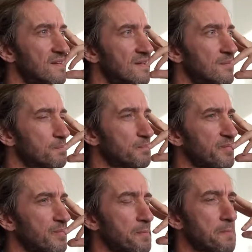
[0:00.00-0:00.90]
And a
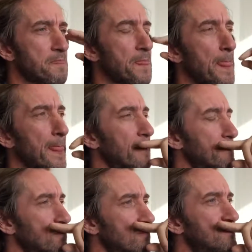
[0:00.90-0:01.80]
lot of people
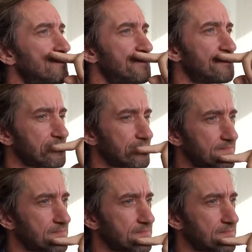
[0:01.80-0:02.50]
aren't armed with this